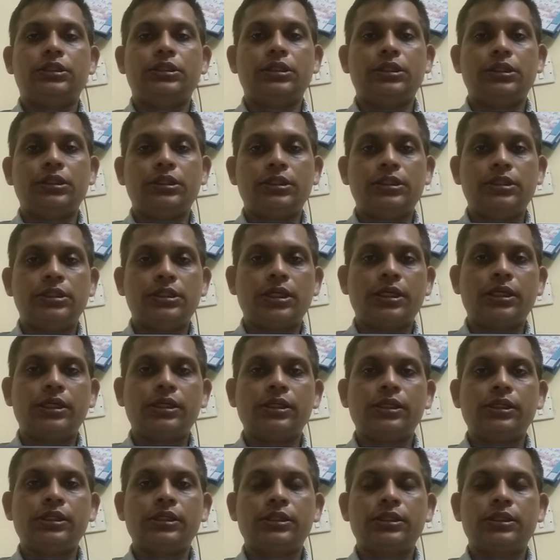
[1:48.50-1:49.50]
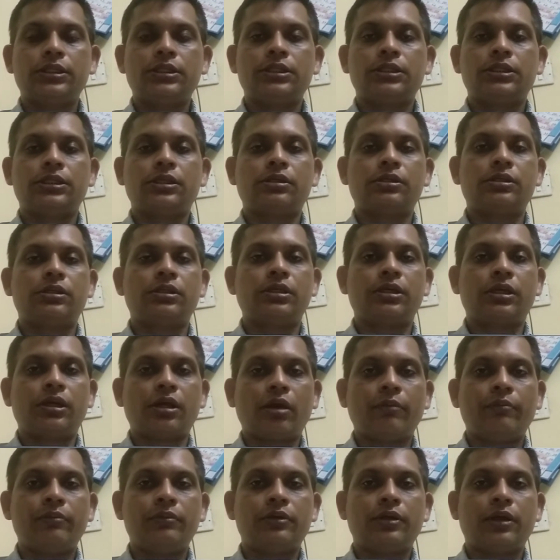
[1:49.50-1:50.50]
in general sense and
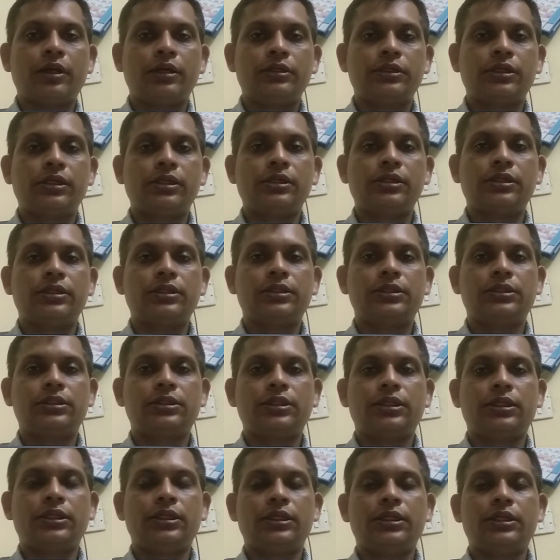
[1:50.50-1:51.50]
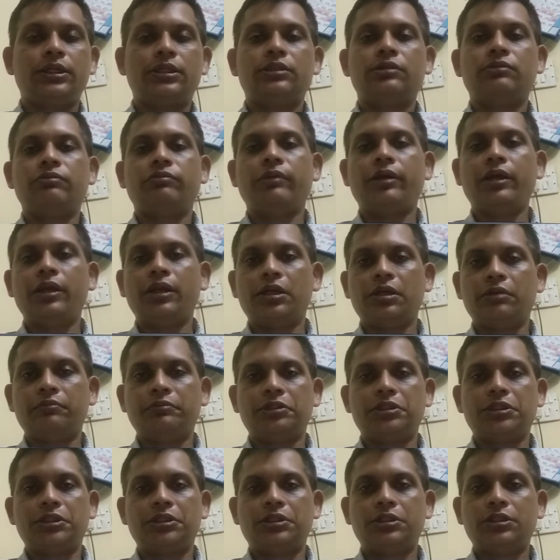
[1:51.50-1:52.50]
in general understanding, it's very
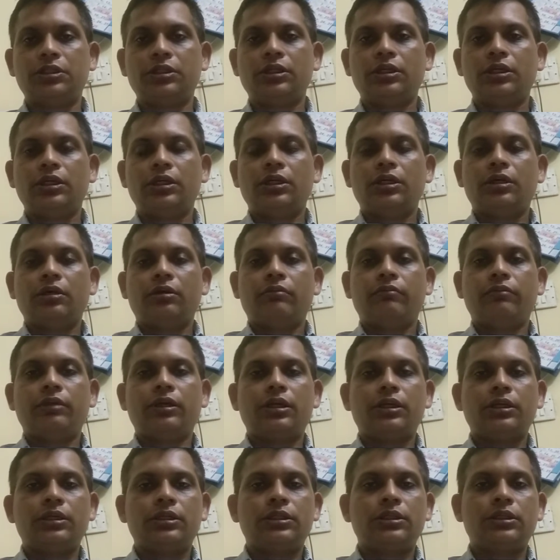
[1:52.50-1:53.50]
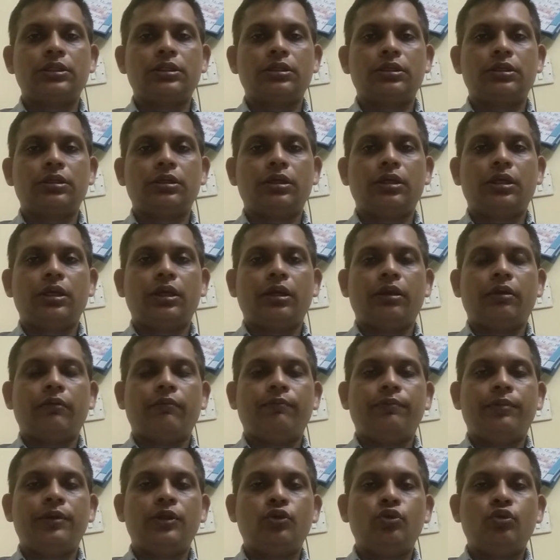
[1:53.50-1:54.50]
limited, because
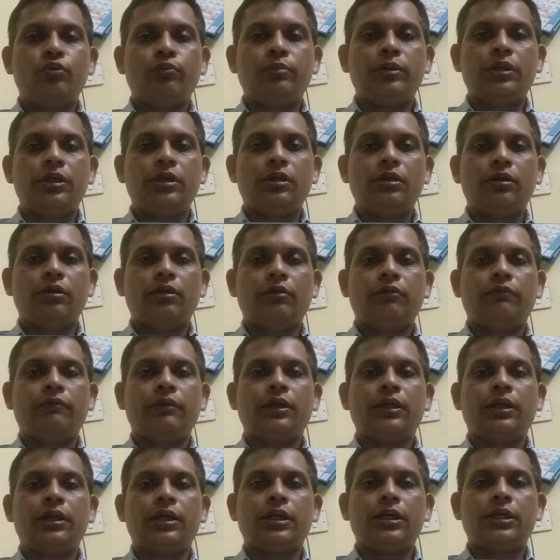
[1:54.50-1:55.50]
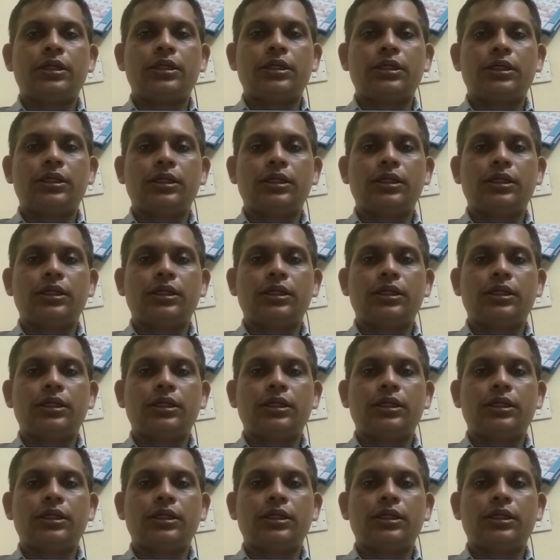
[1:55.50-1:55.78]
P2P, we cannot